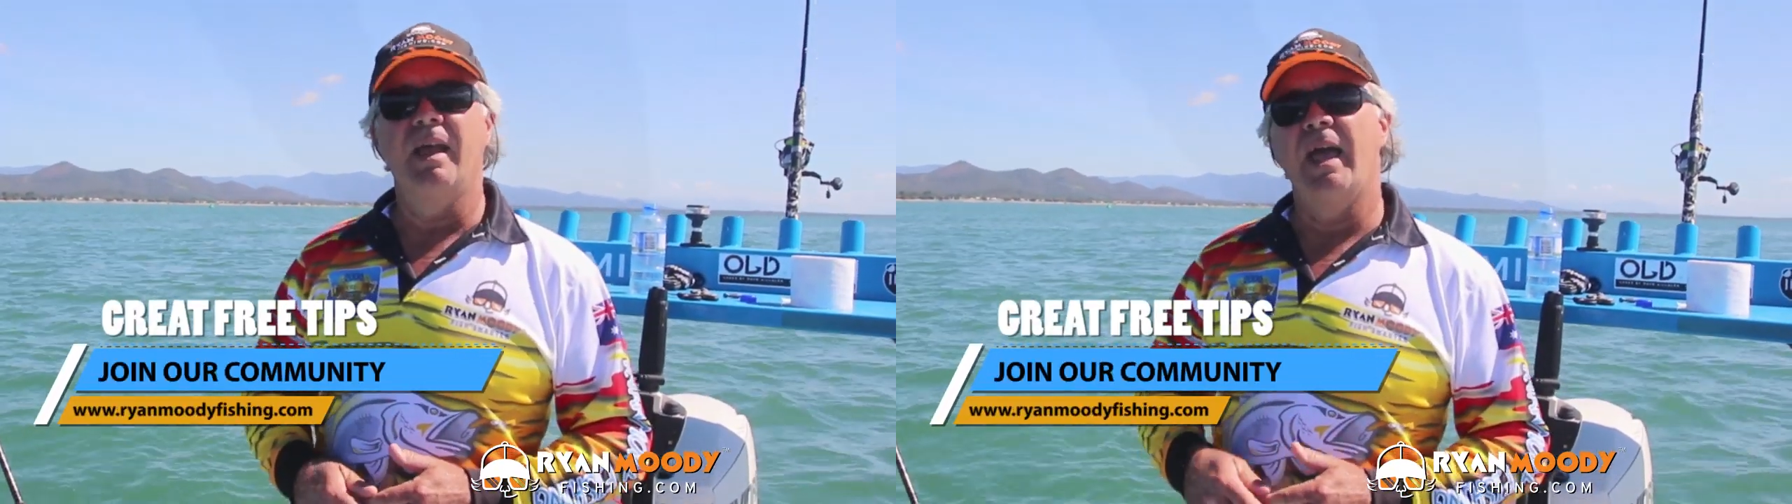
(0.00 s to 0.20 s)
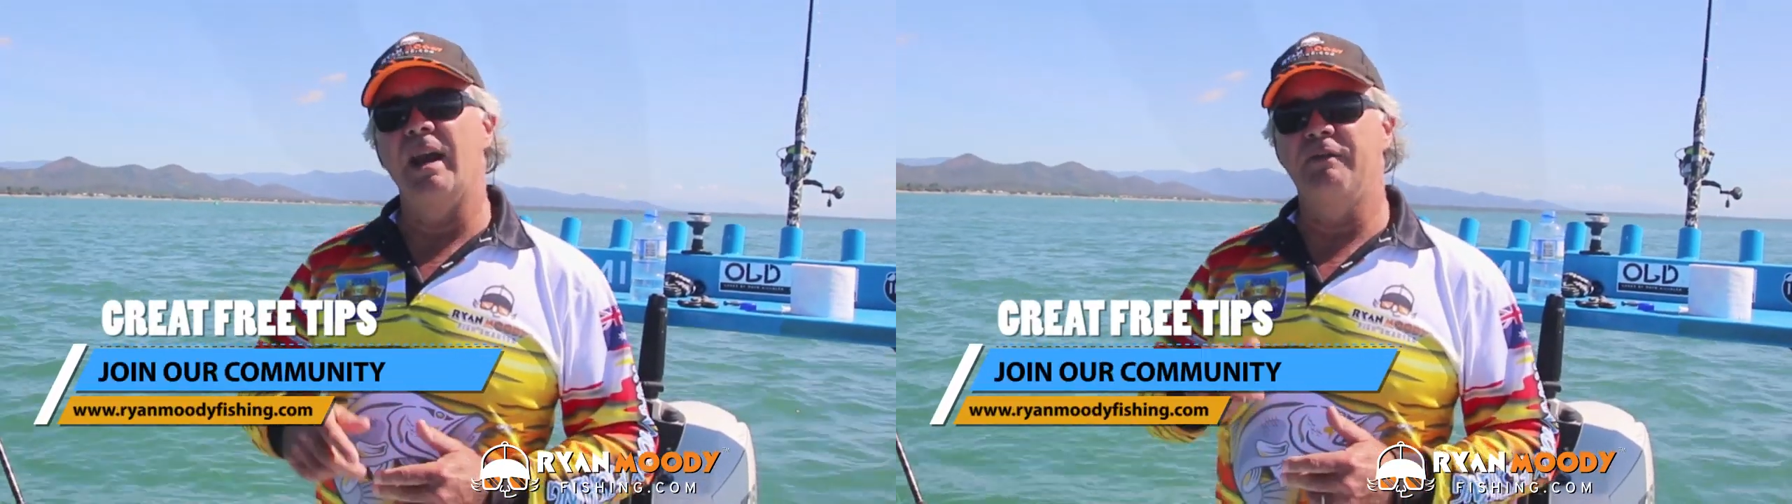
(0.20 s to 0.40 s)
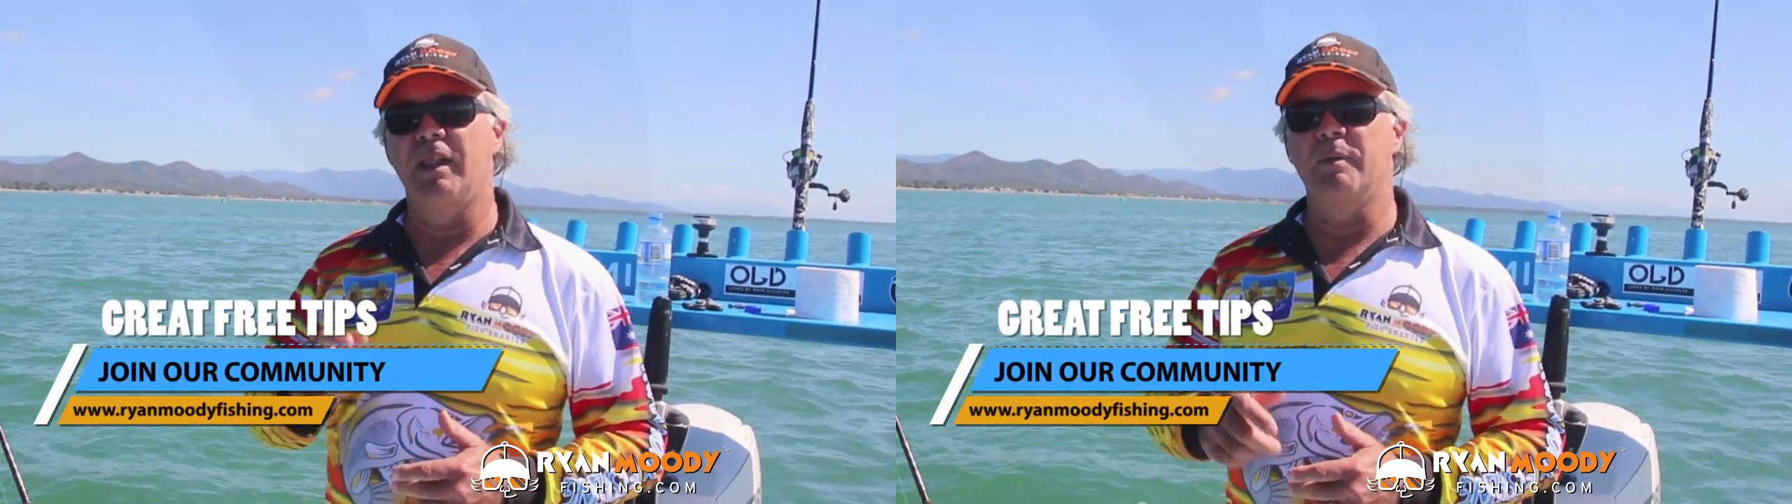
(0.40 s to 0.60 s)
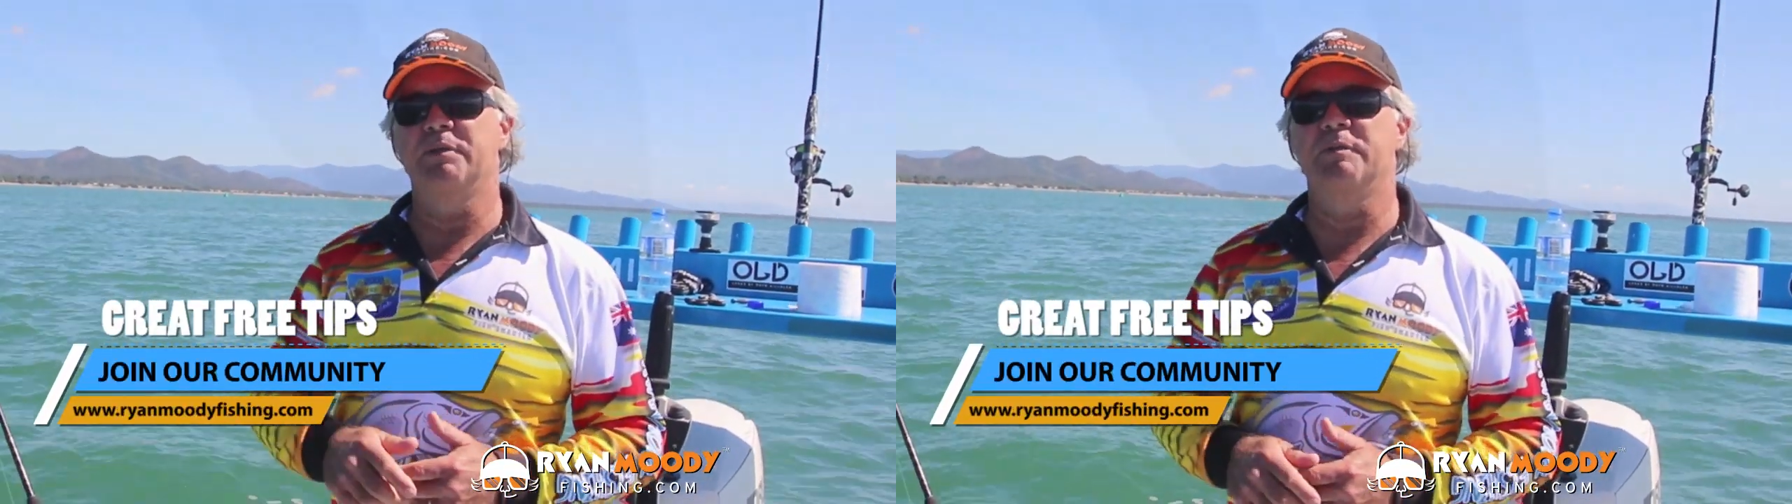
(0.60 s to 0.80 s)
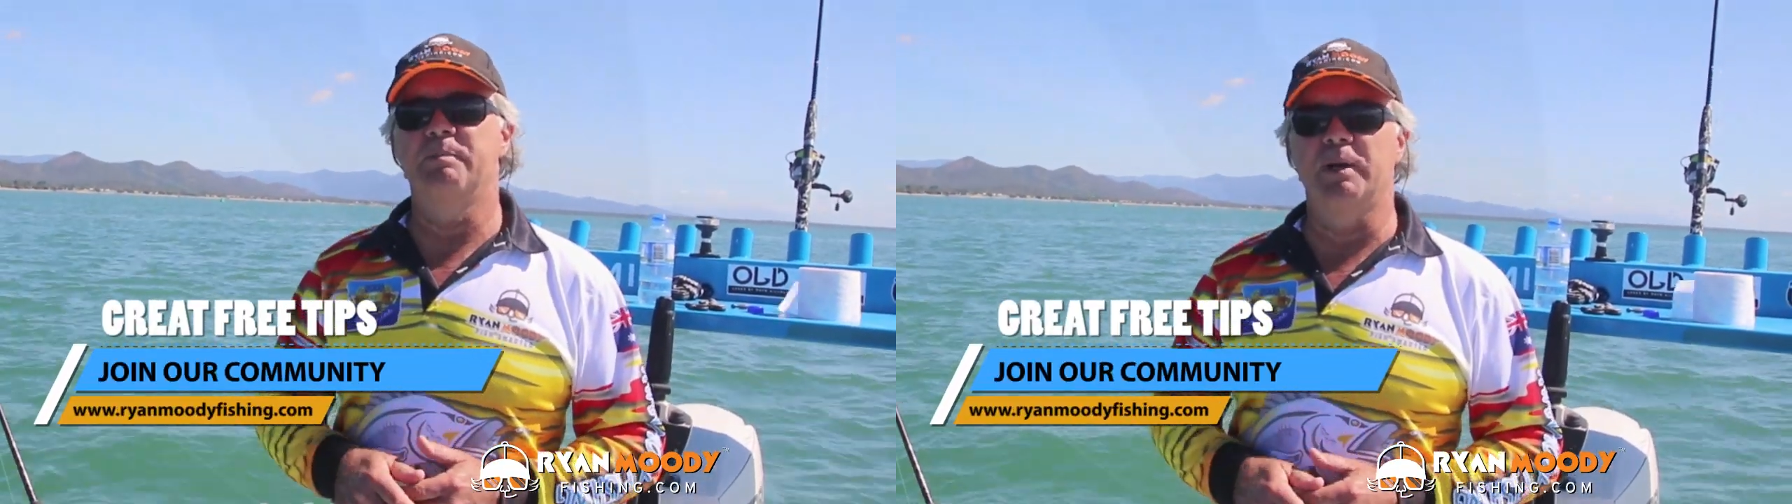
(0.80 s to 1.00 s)
And if you only want
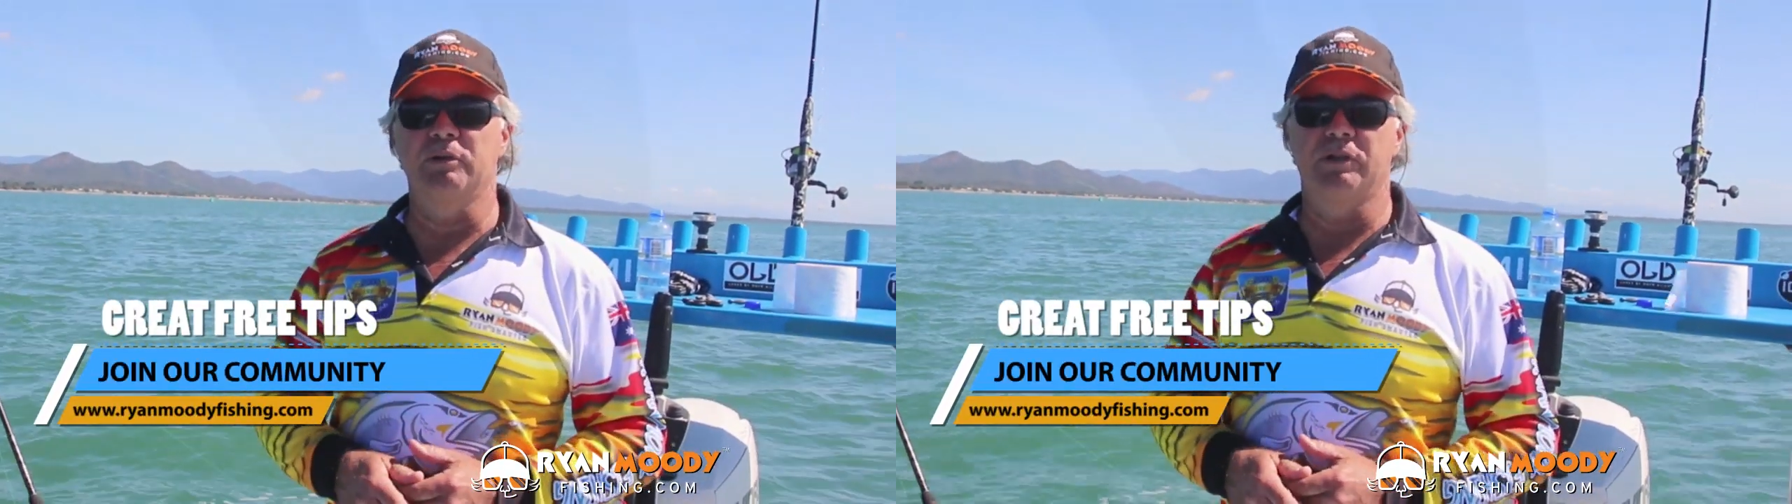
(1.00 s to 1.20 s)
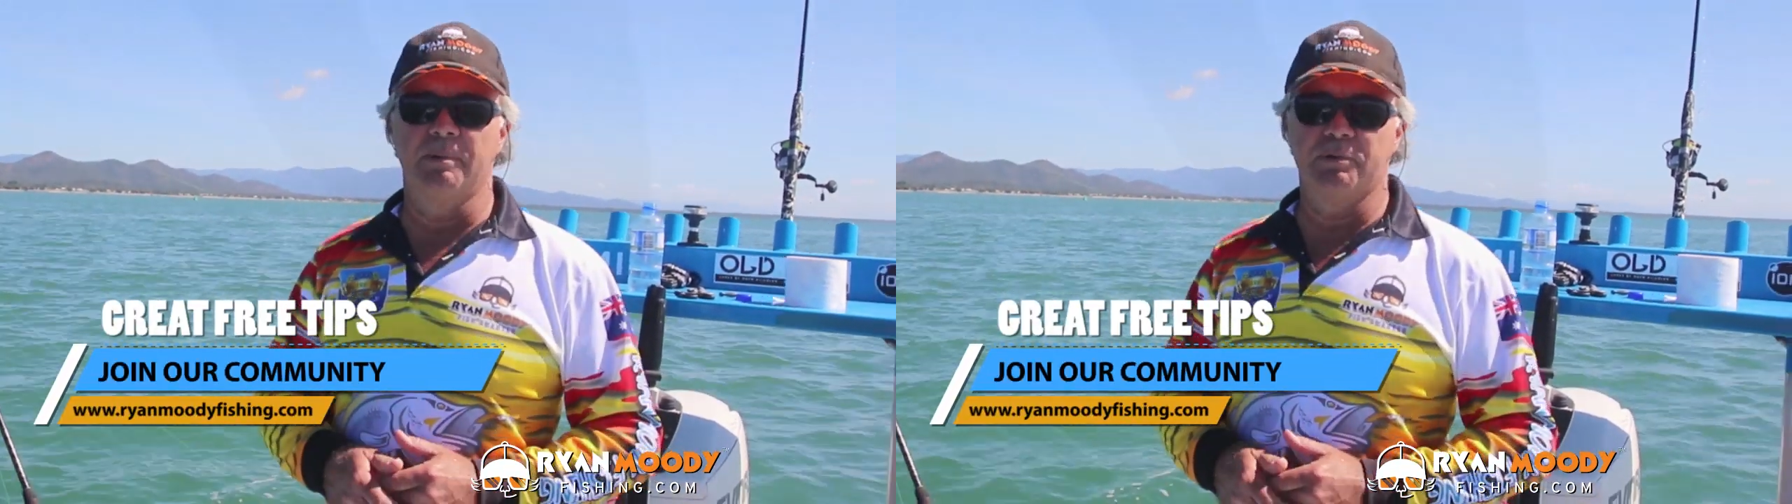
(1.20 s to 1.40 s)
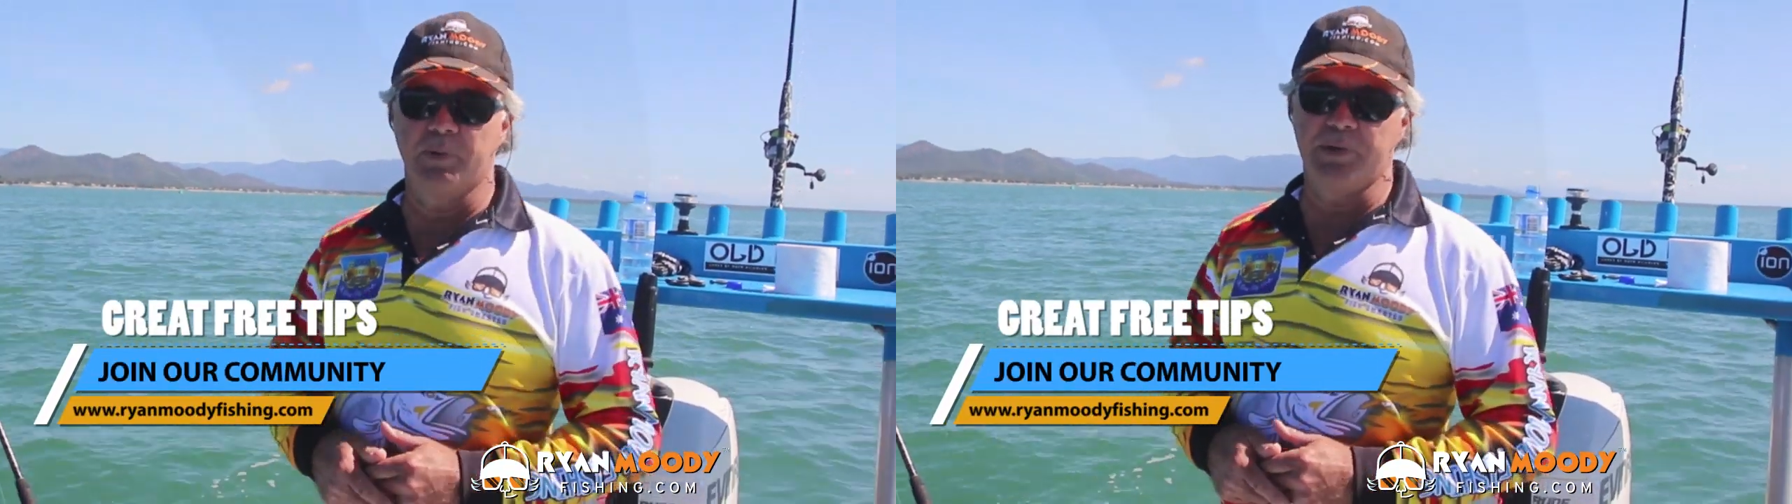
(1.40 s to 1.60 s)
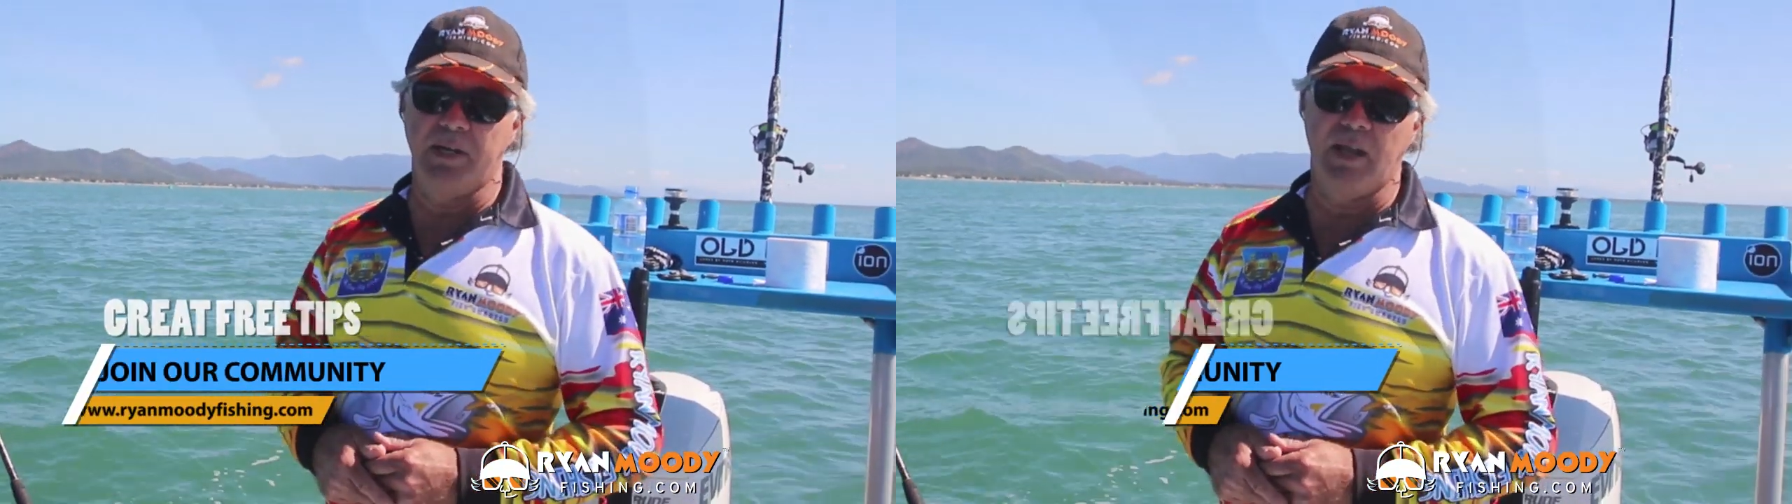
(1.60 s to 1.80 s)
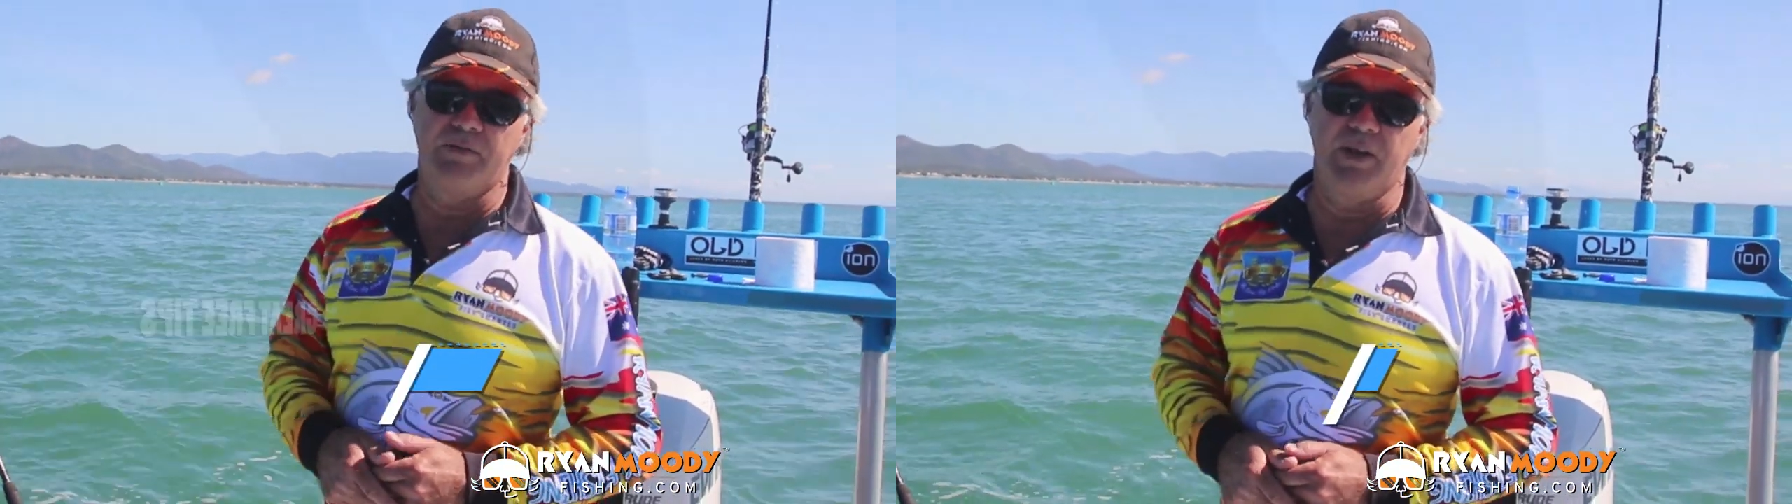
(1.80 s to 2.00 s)
some special tips, we'll
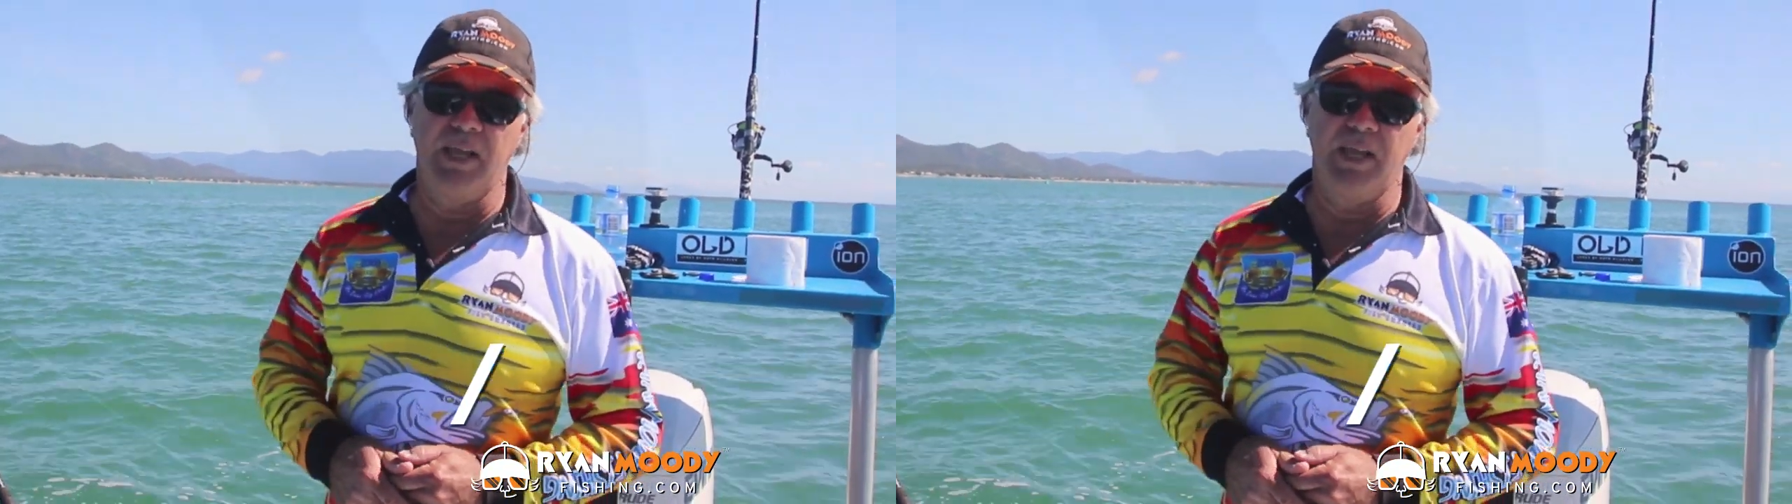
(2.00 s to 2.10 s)
send out by